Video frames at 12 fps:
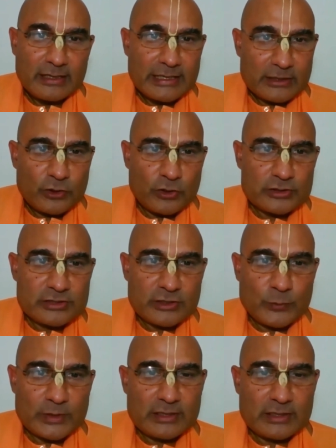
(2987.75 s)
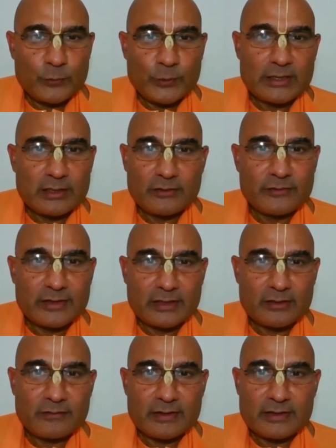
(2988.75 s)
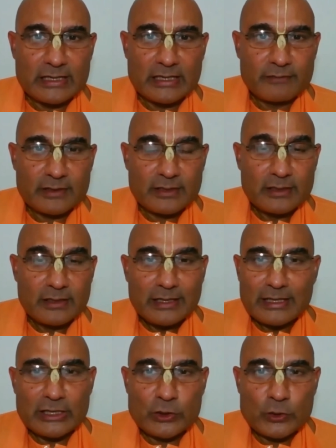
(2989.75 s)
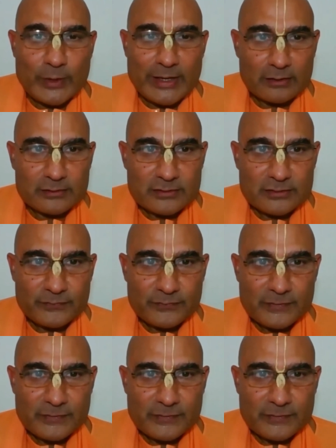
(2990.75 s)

and consequently we are living in Vrindavan and nowhere else.